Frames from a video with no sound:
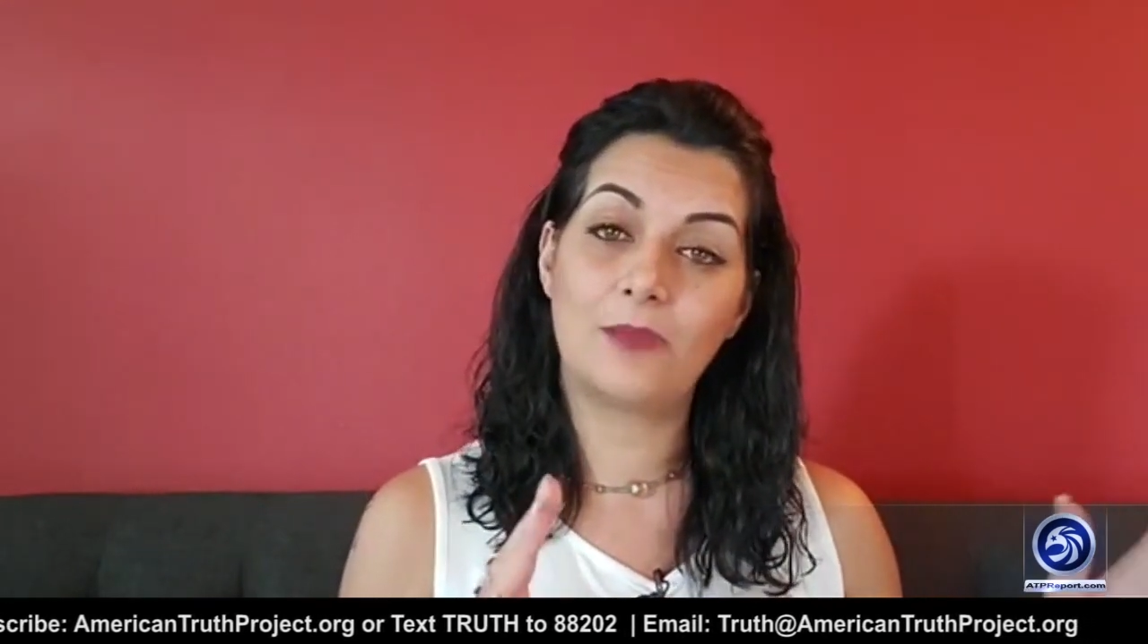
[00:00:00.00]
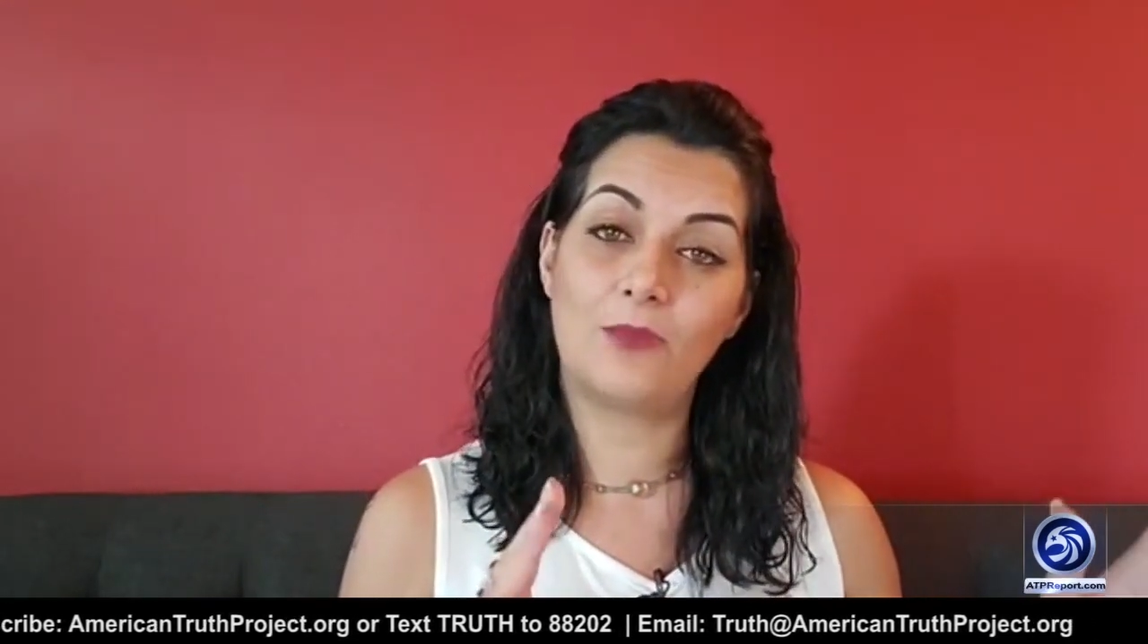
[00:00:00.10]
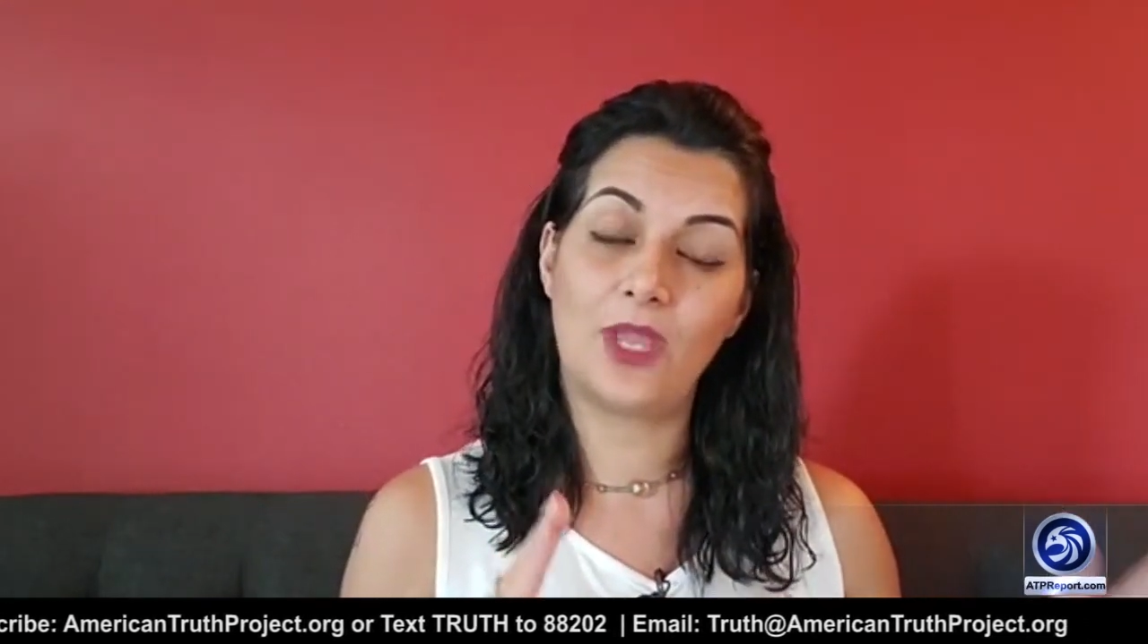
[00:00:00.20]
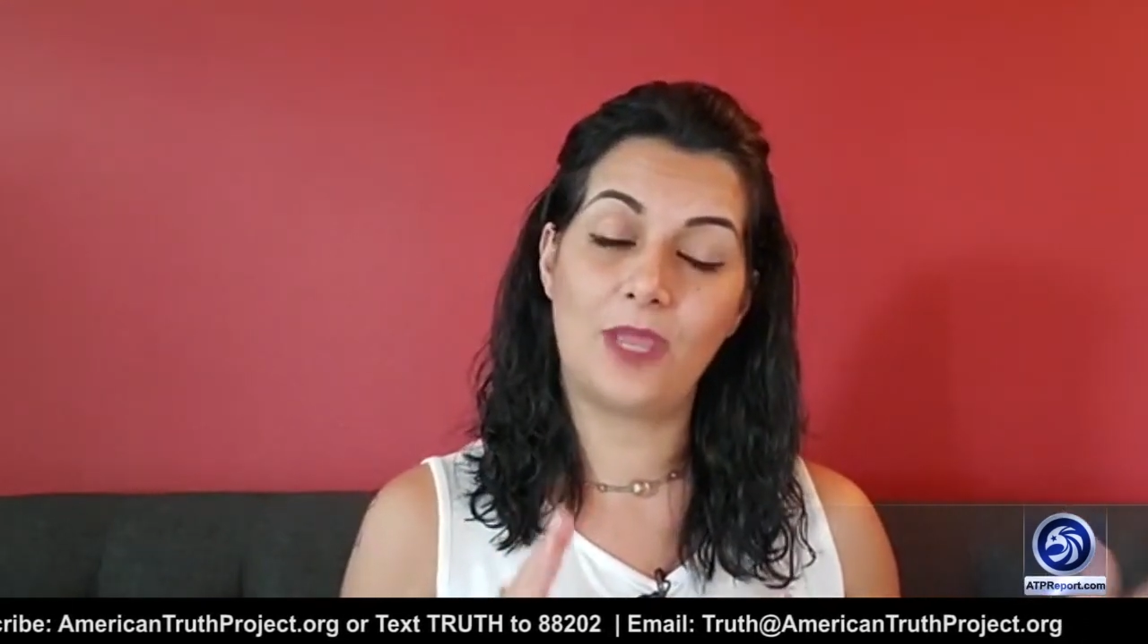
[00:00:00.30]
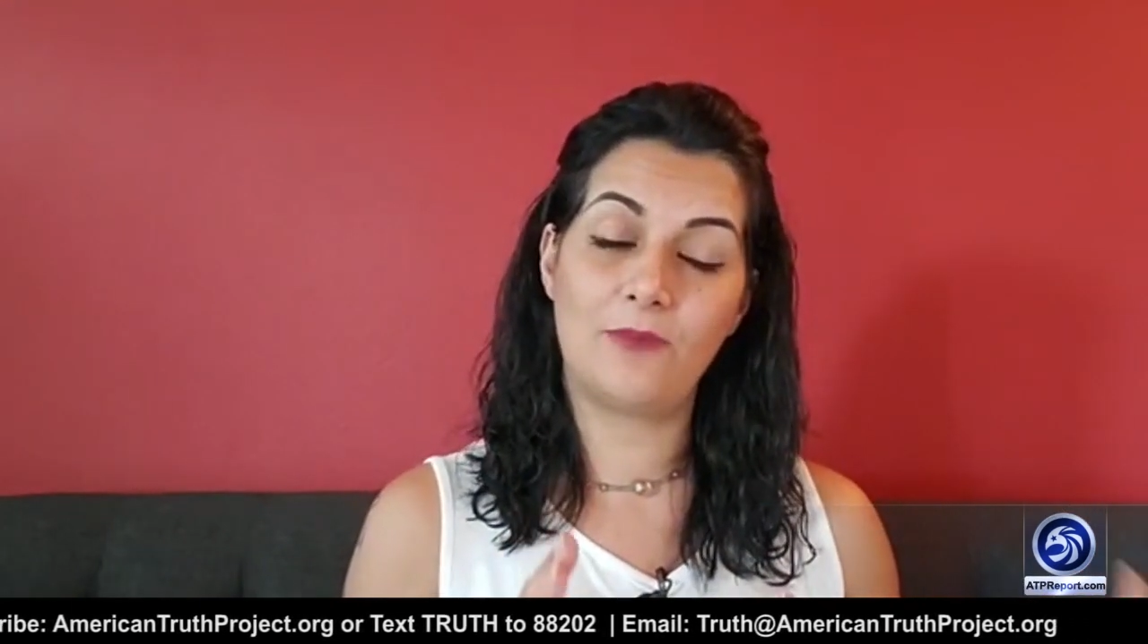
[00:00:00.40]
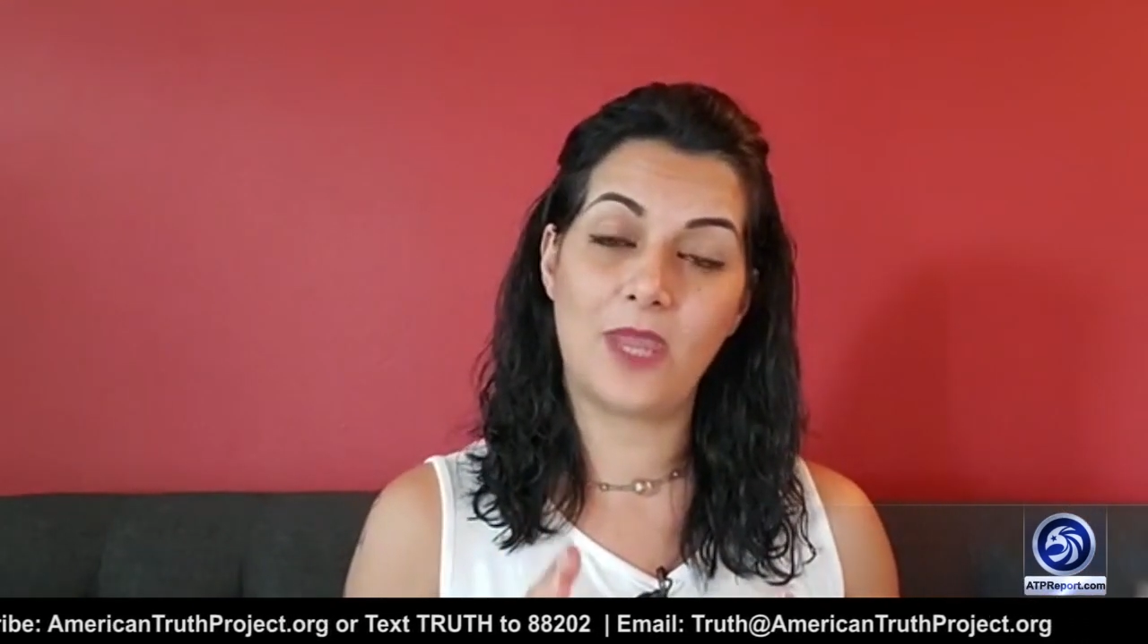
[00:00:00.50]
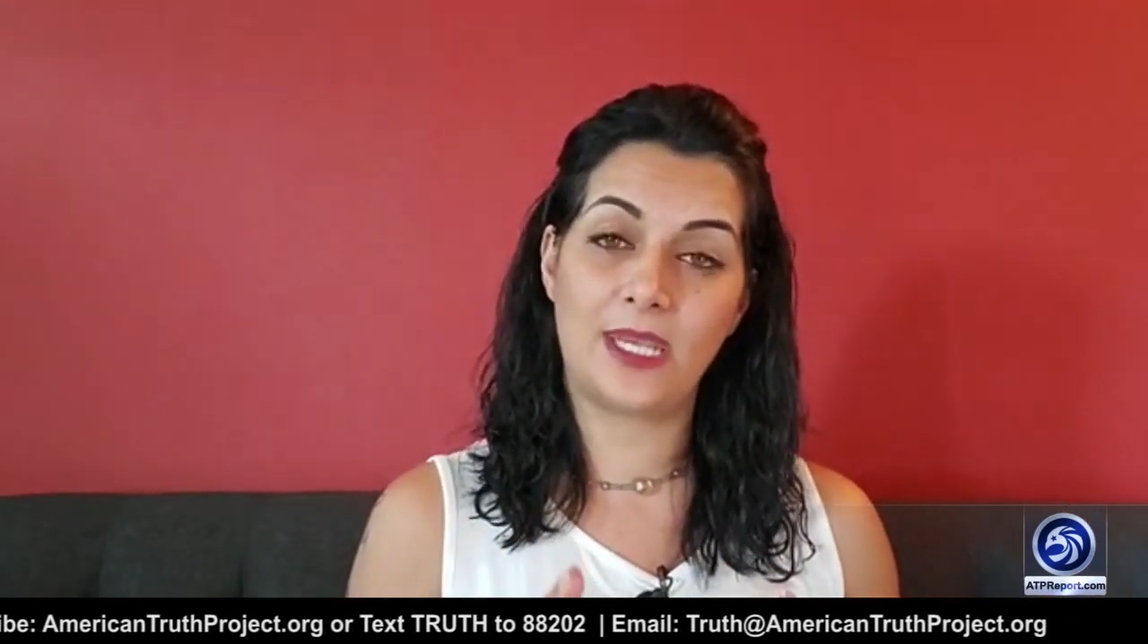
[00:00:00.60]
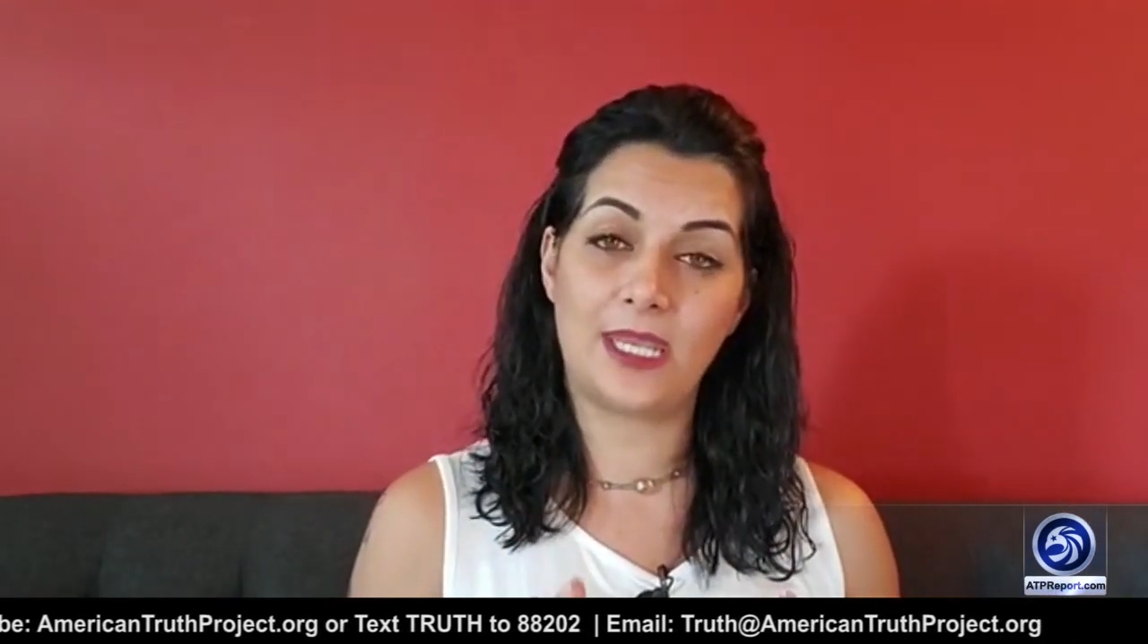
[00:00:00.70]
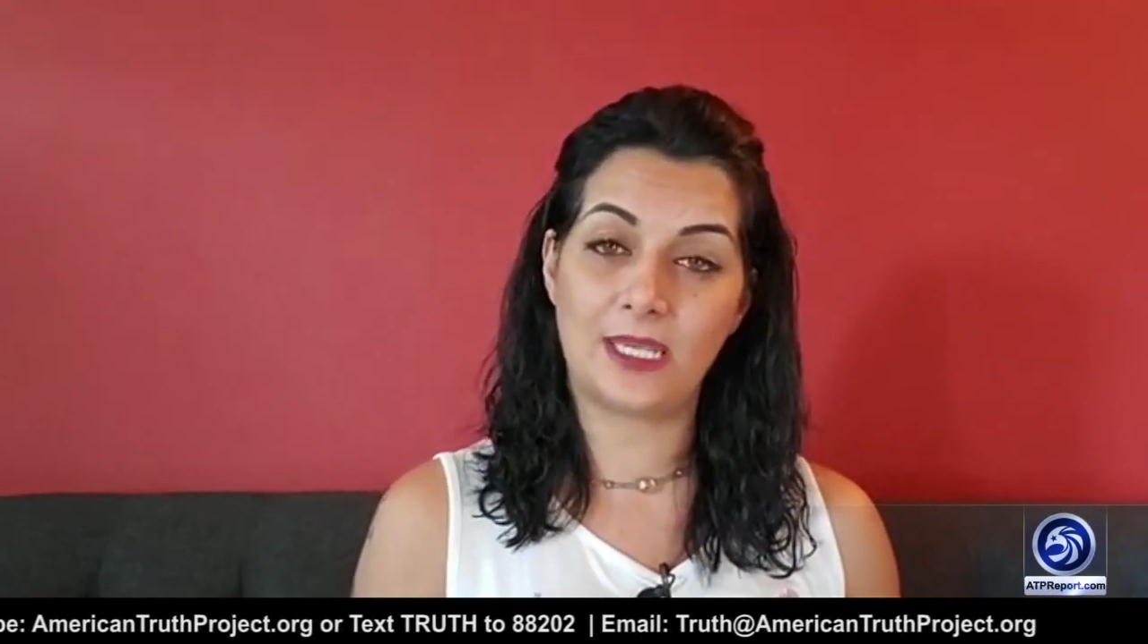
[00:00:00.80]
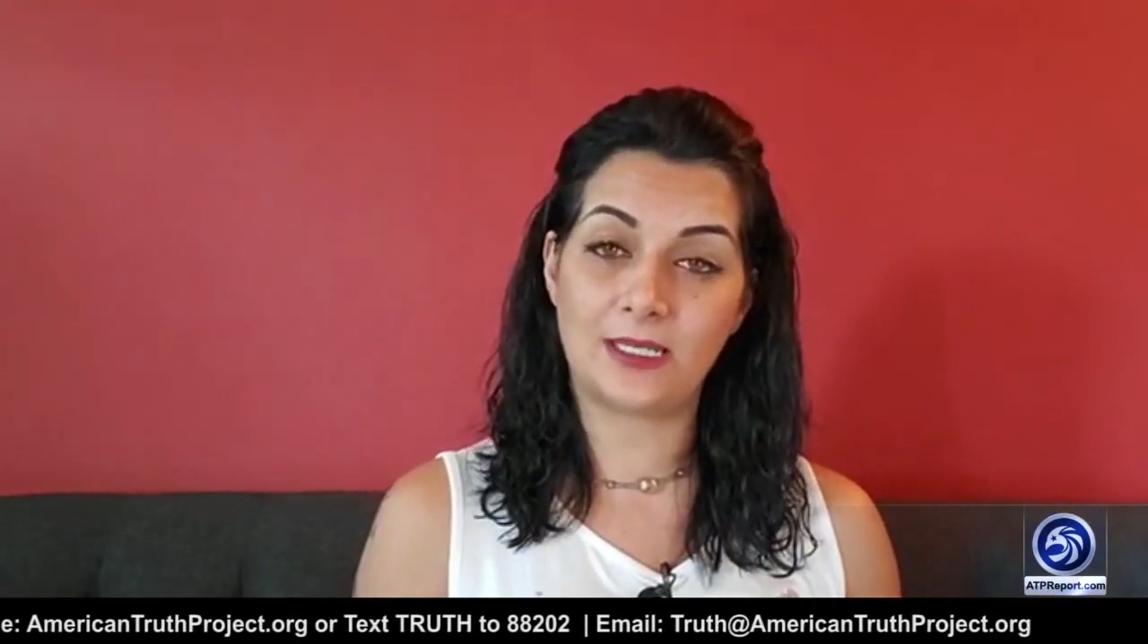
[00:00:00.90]

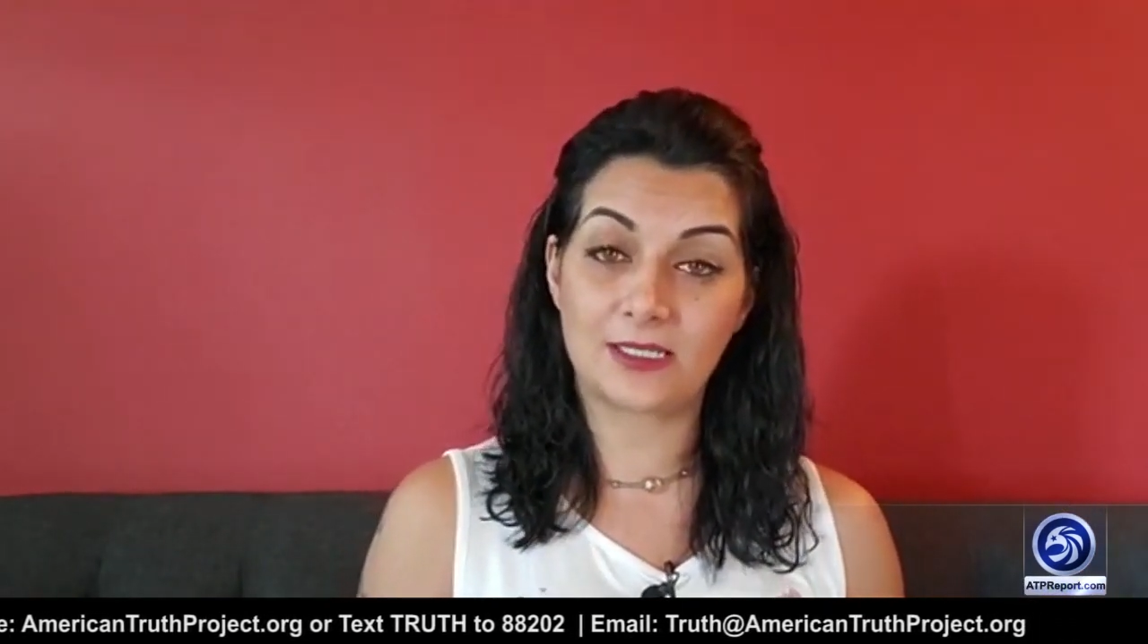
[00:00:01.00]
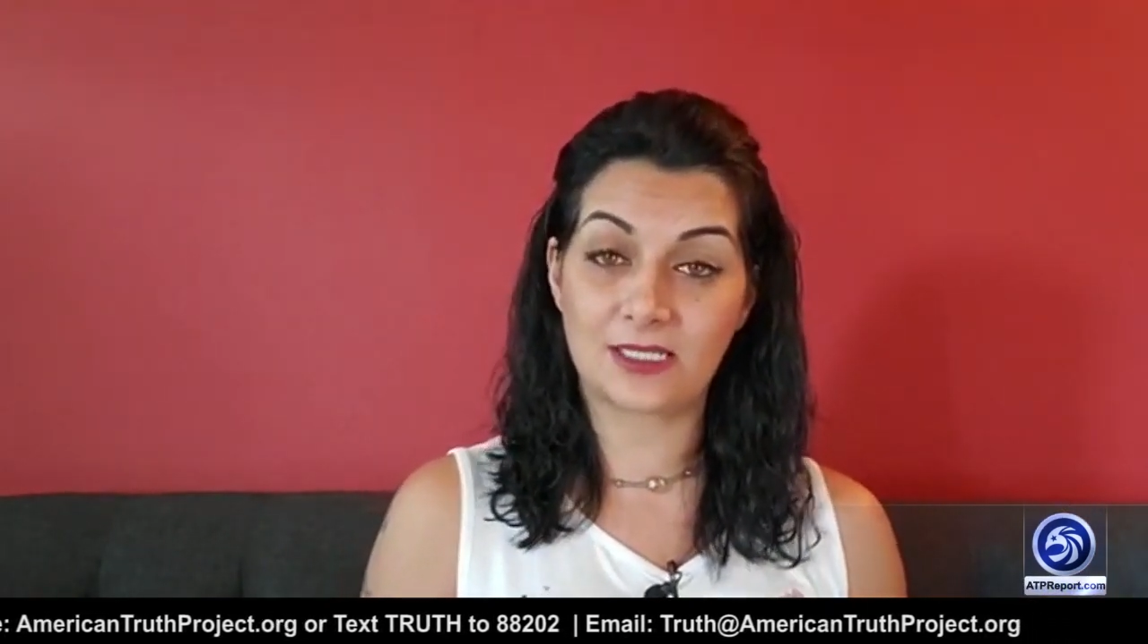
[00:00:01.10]
Mohammedan